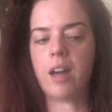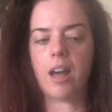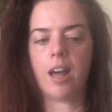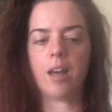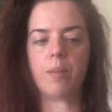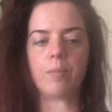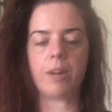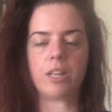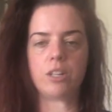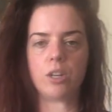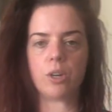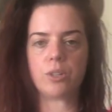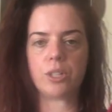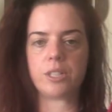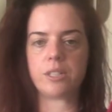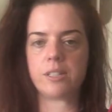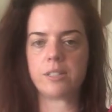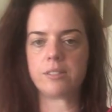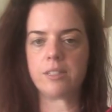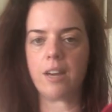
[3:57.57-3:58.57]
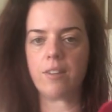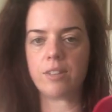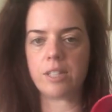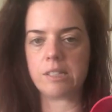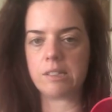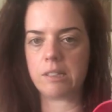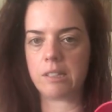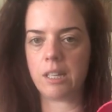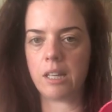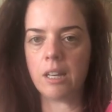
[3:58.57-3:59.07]
I know that this
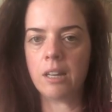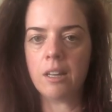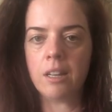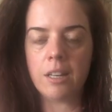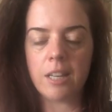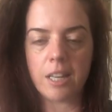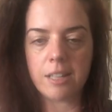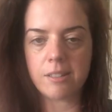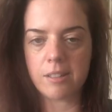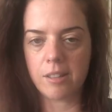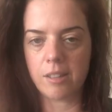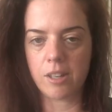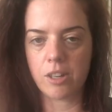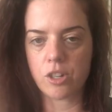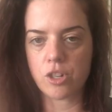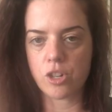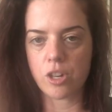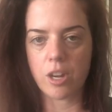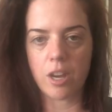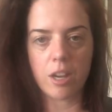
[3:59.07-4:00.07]
obviously is a luxury